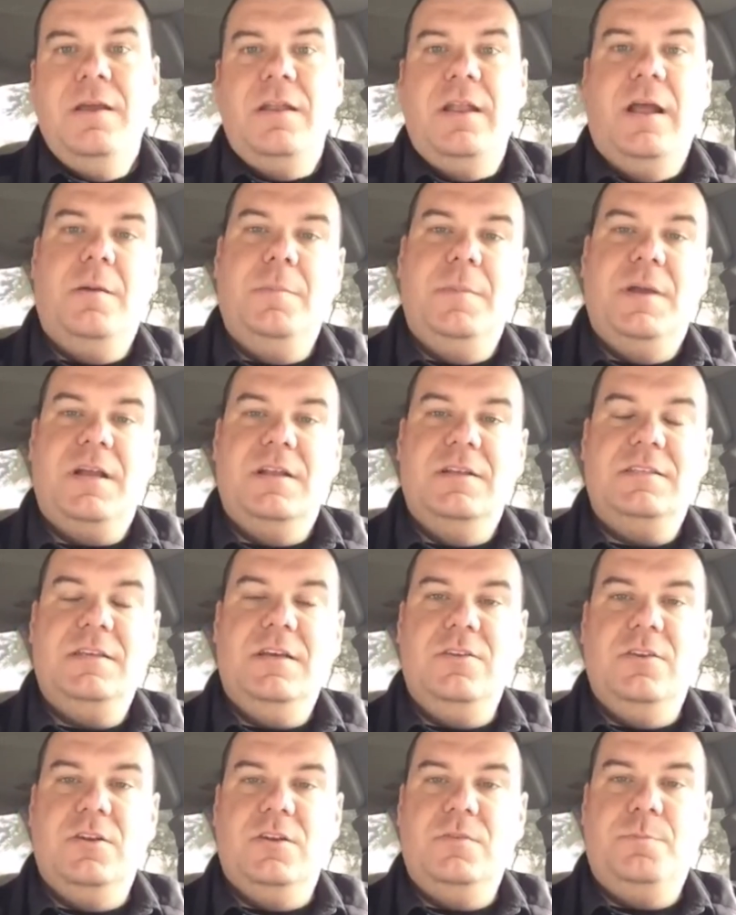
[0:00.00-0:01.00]
Now, I'm not going to
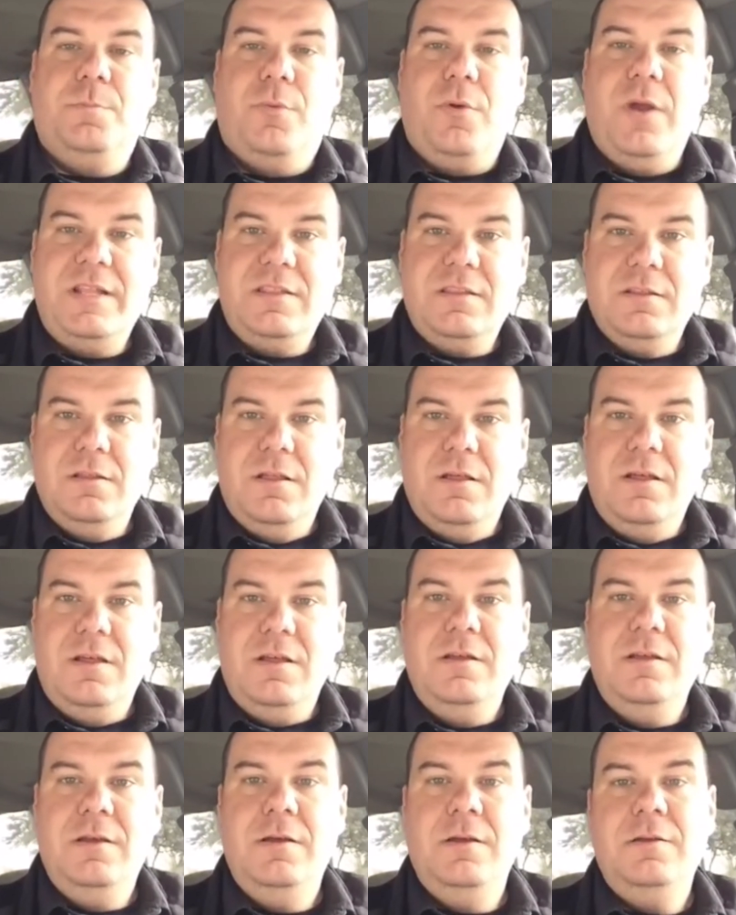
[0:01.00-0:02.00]
tell you to break the
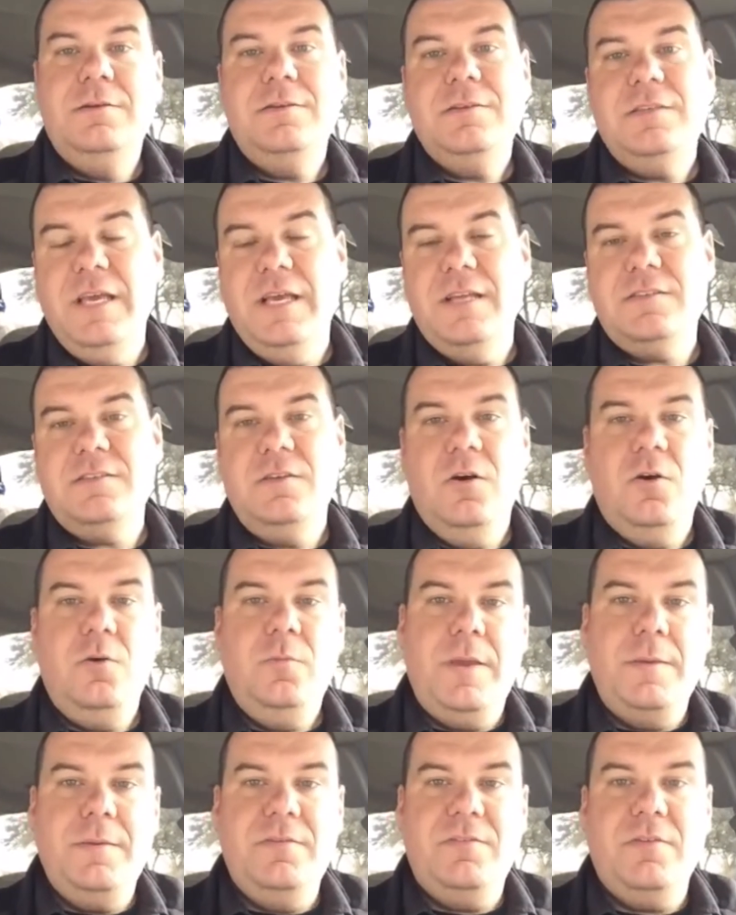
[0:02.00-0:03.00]
law. Yes,
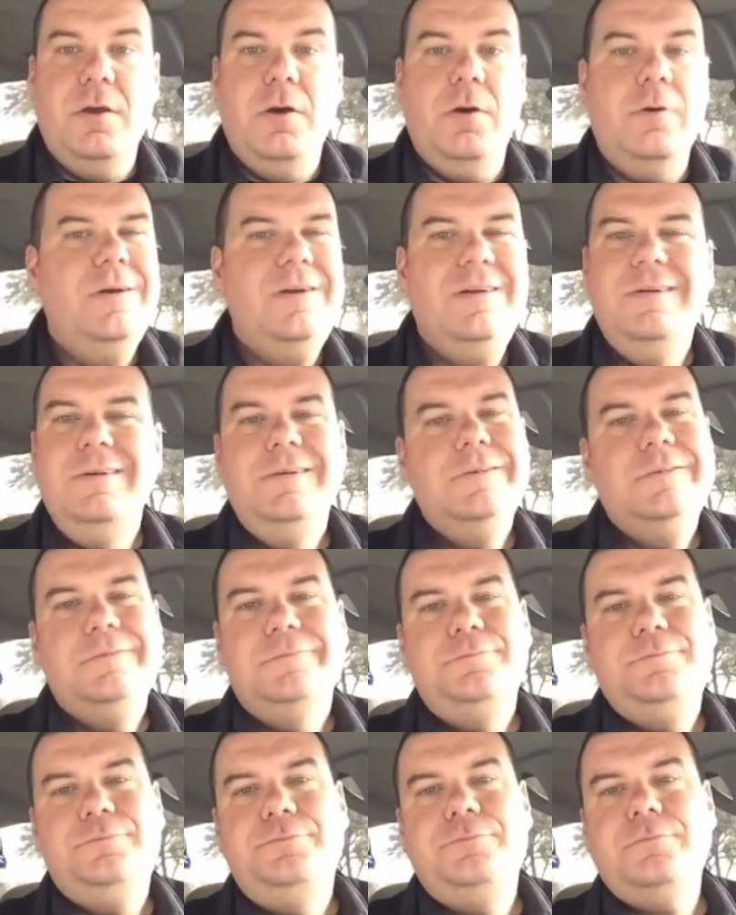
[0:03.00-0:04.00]
no, maybe so.
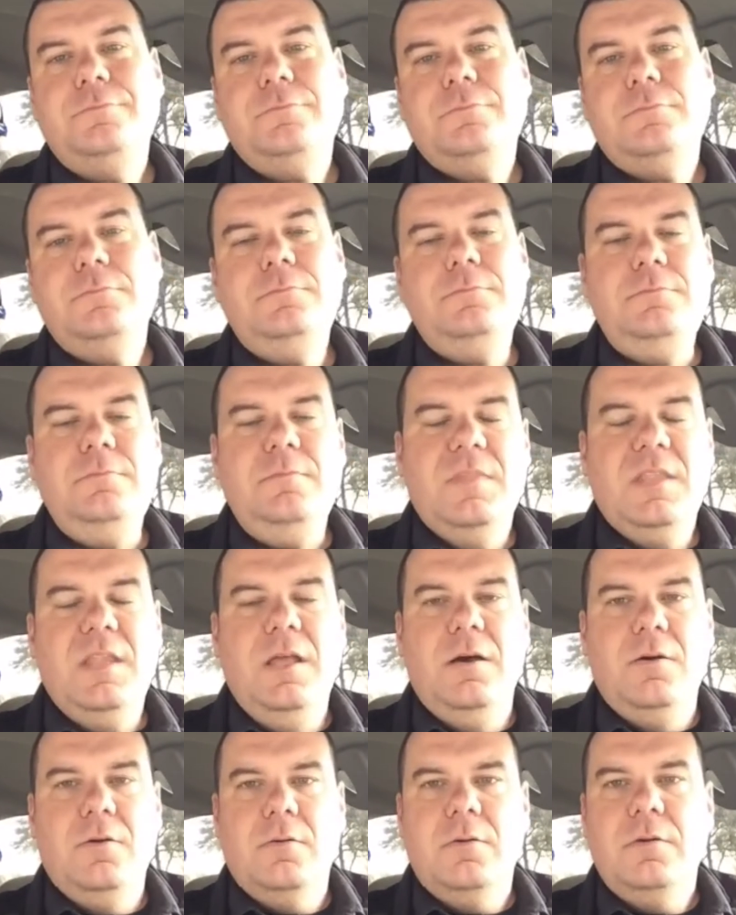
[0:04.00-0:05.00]

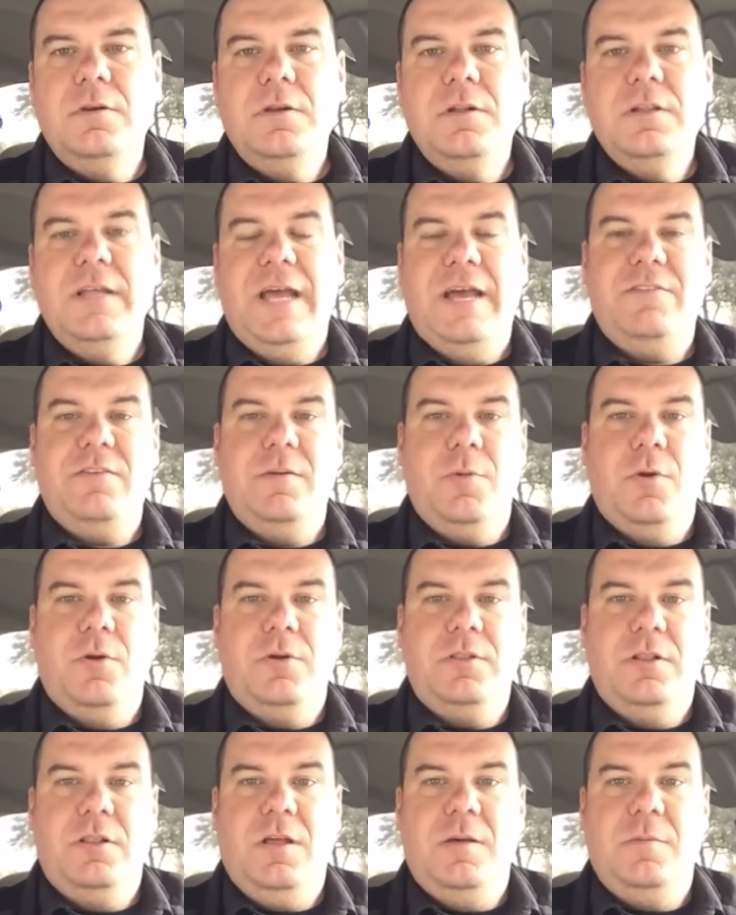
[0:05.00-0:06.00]
No. Have I
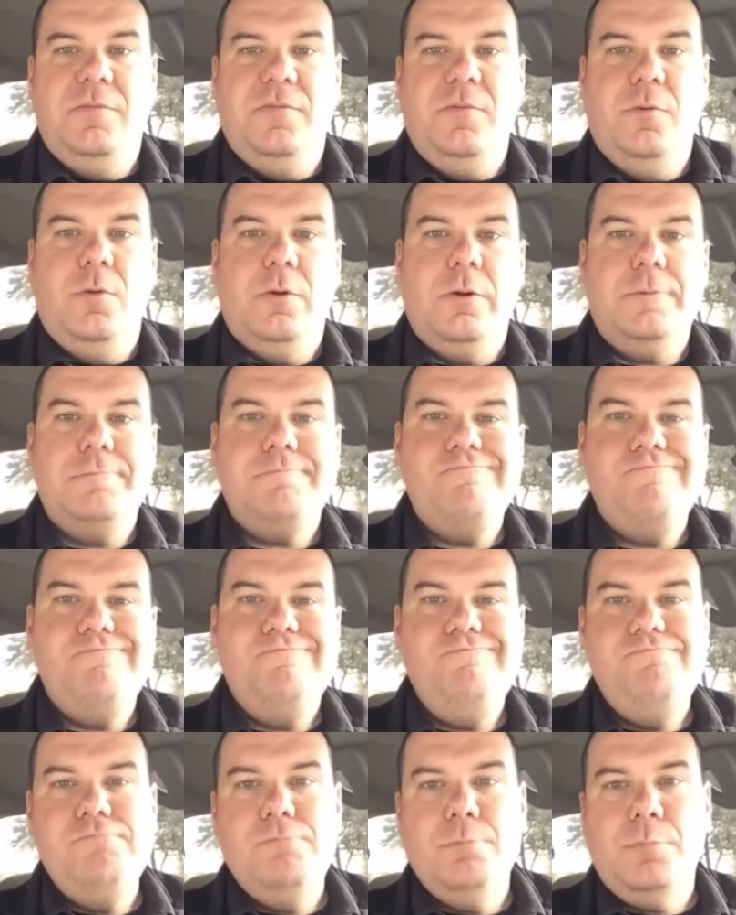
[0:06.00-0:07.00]
broken the law before?
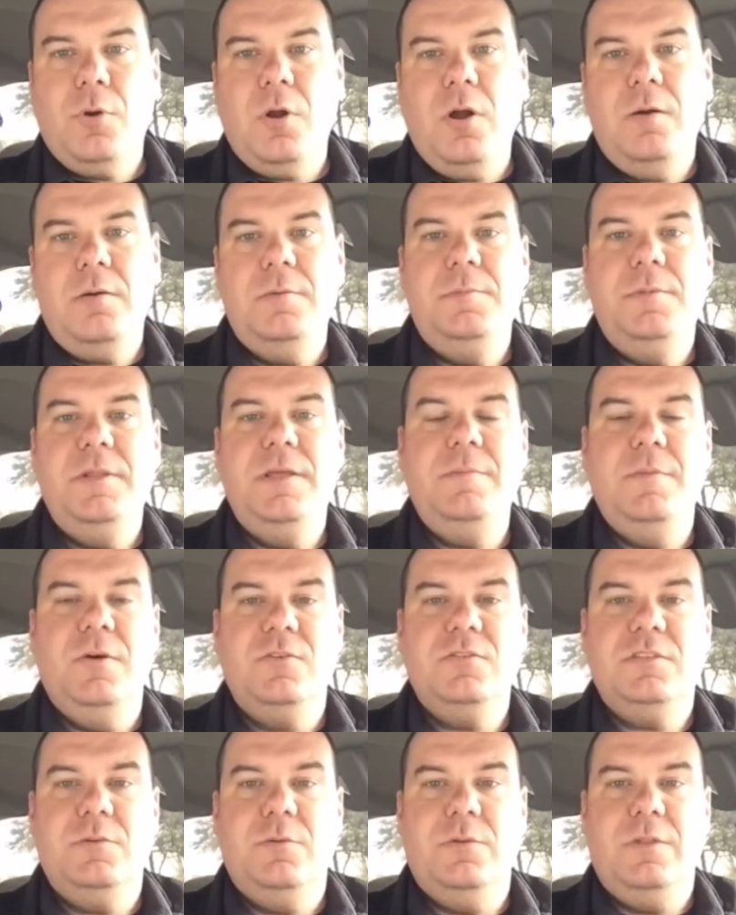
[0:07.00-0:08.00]
Probably,
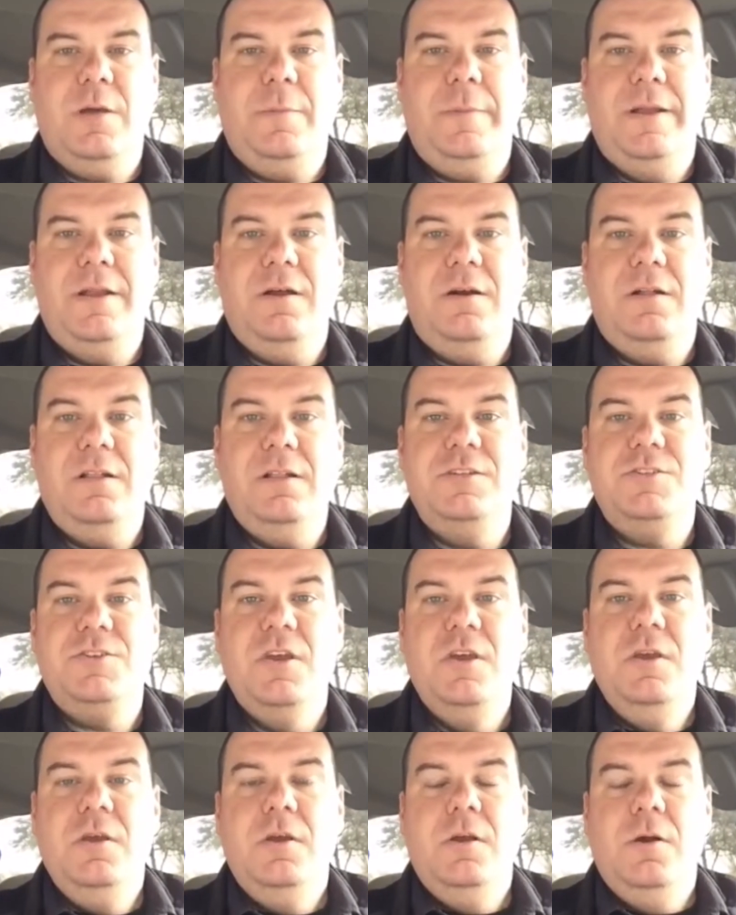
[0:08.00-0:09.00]
mostly without my knowledge,
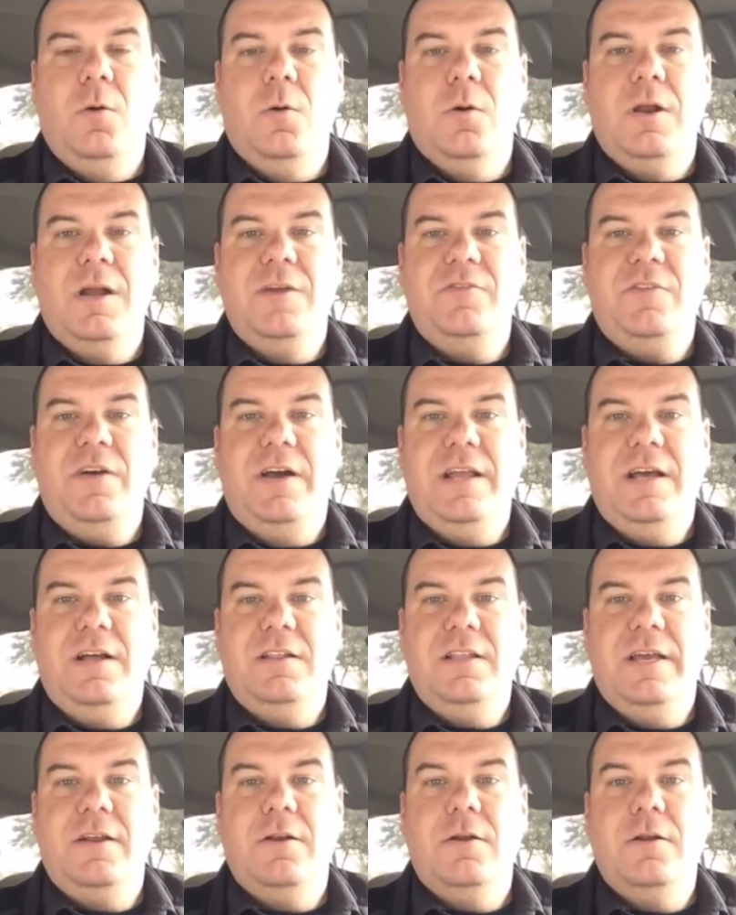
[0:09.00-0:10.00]
or I find
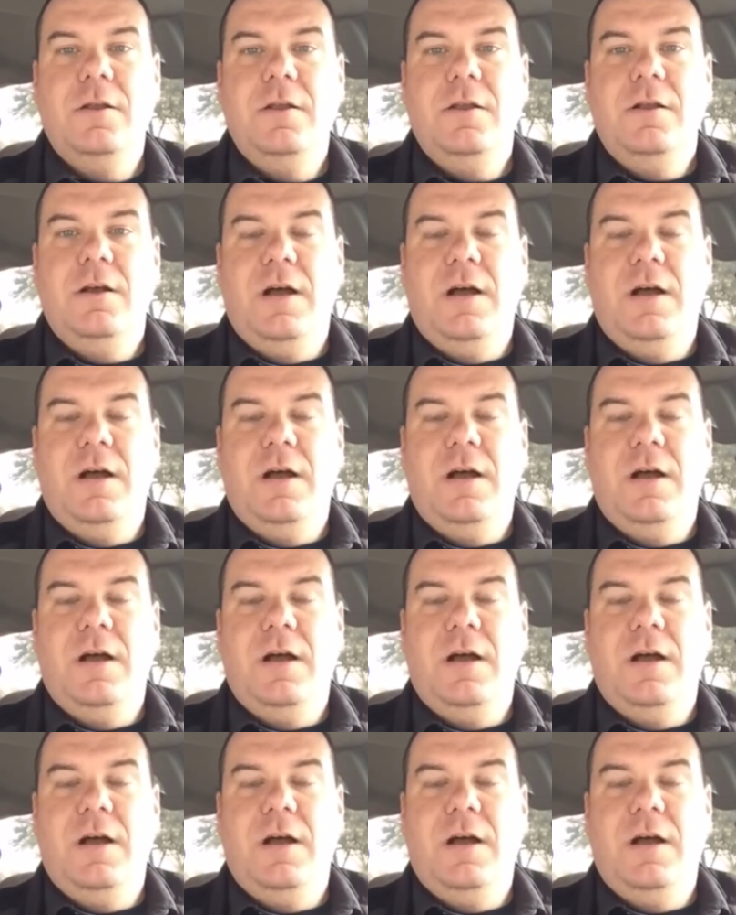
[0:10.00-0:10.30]
out later.